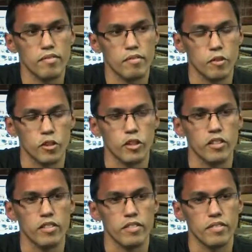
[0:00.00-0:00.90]
For
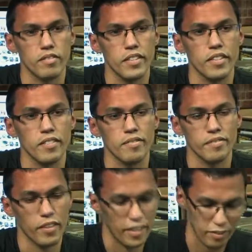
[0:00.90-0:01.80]
sure. Yeah.
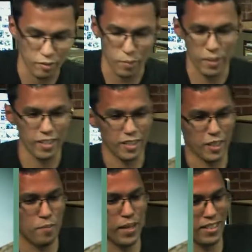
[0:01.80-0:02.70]
All right. Well, I better let you
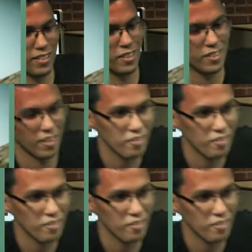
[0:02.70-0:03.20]
get back to your stuff.